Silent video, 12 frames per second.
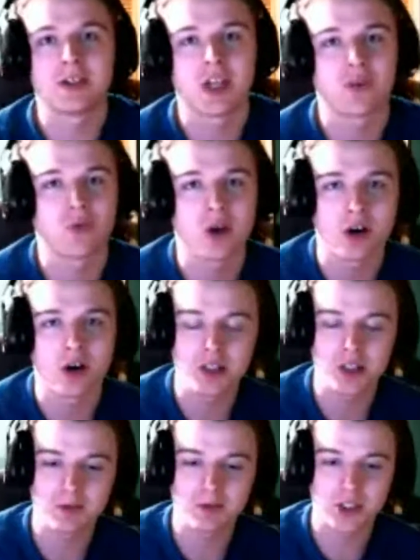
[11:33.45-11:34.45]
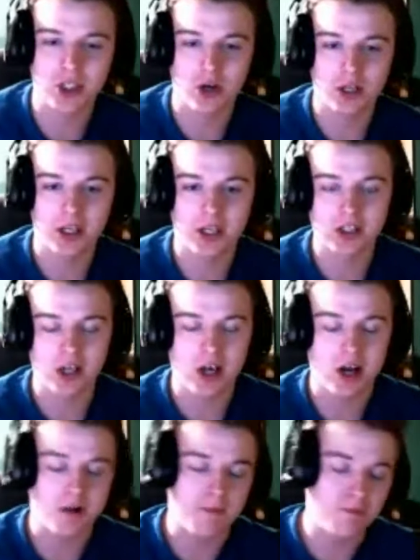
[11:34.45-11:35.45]
Seth Rollins starting his
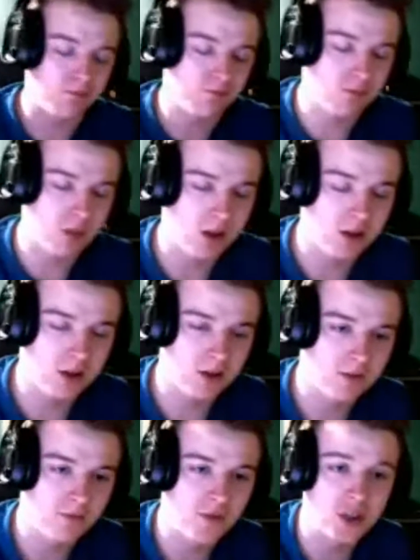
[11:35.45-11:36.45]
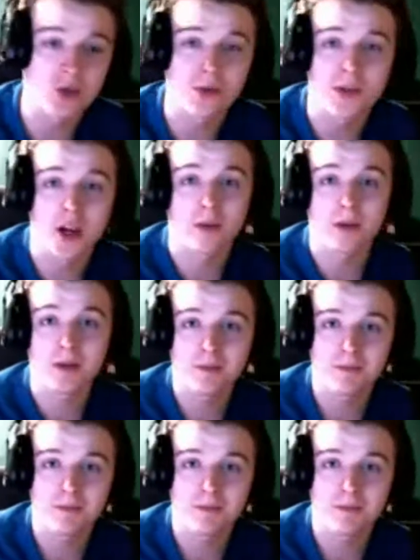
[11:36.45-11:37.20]
physical therapy